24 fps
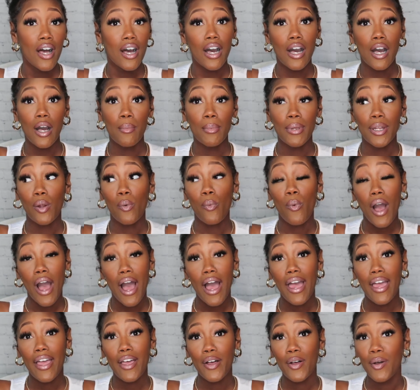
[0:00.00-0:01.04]
a
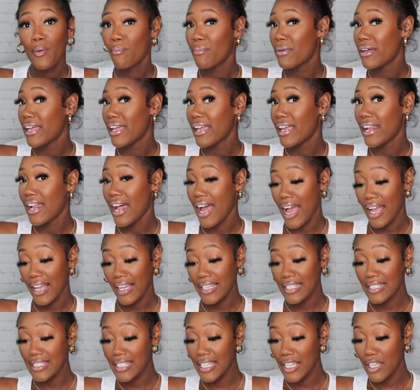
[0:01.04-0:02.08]
while, but I
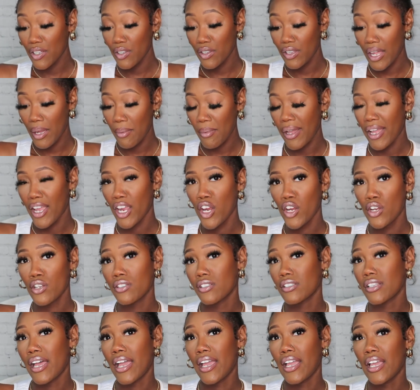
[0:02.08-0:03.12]
can tell that my hair
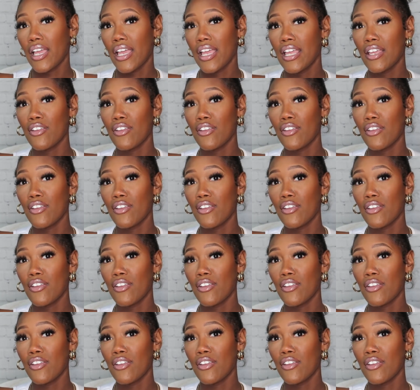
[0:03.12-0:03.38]
is like